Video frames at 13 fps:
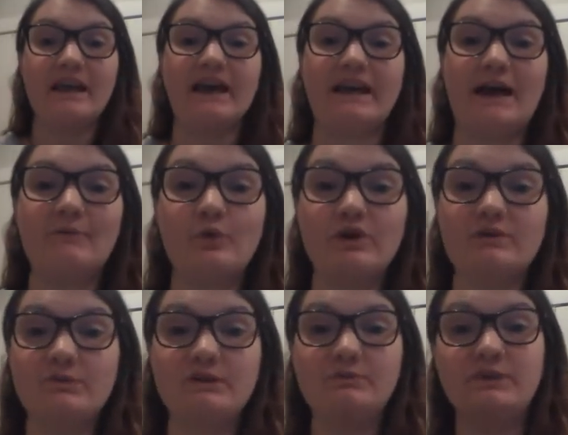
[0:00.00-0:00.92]
and I'm going
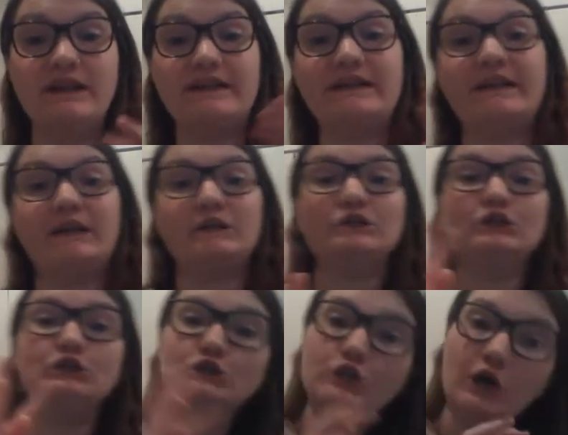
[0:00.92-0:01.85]
to be playing
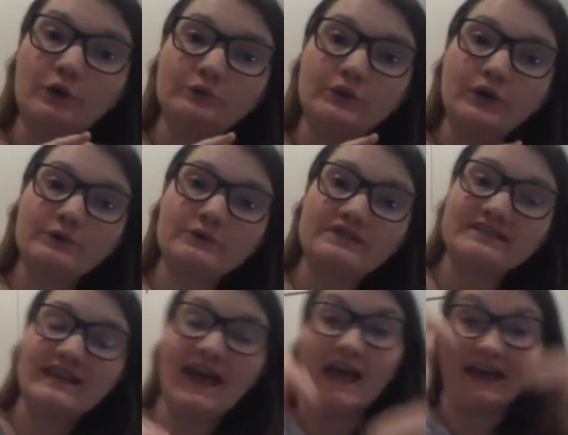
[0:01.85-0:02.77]
low
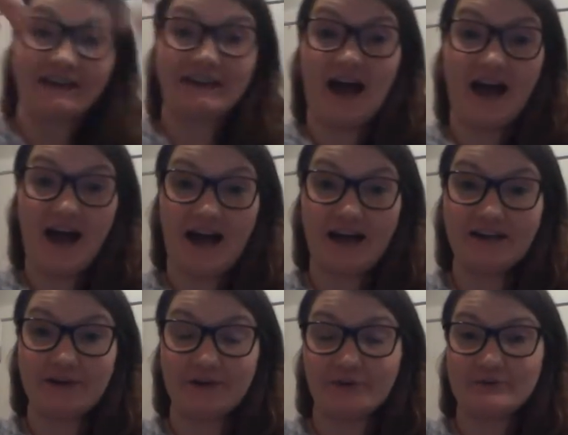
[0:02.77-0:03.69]
notes and
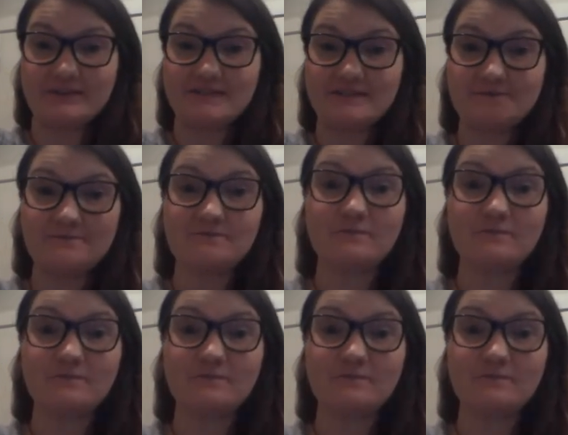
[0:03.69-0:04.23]
high notes.